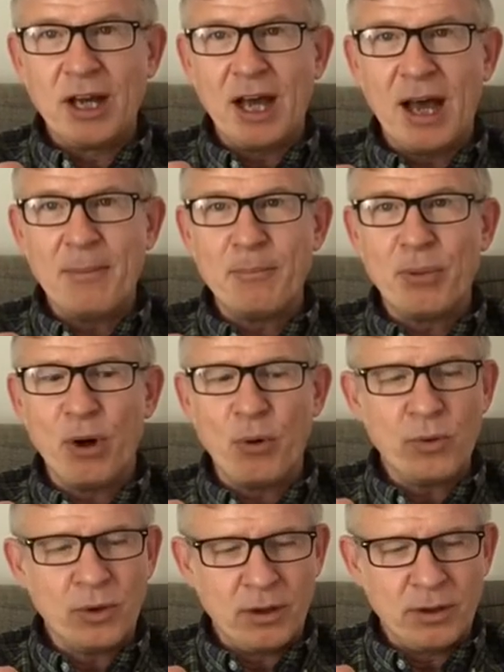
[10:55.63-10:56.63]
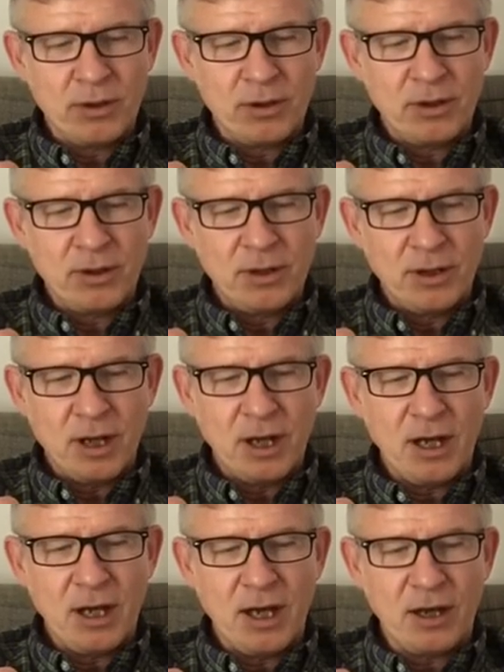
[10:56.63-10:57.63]
and broke.
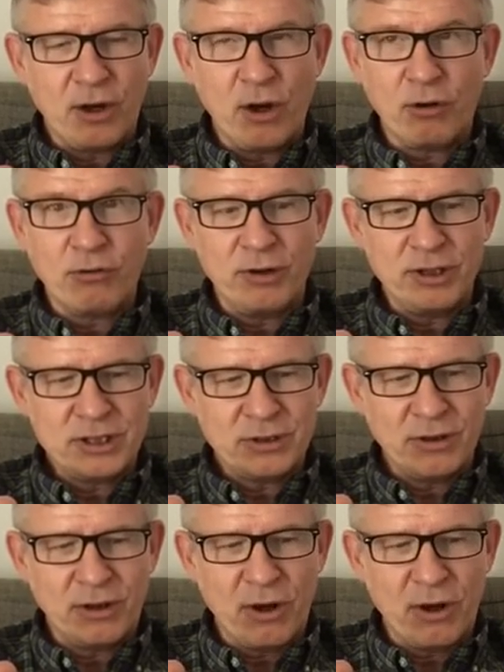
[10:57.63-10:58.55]
A cockroach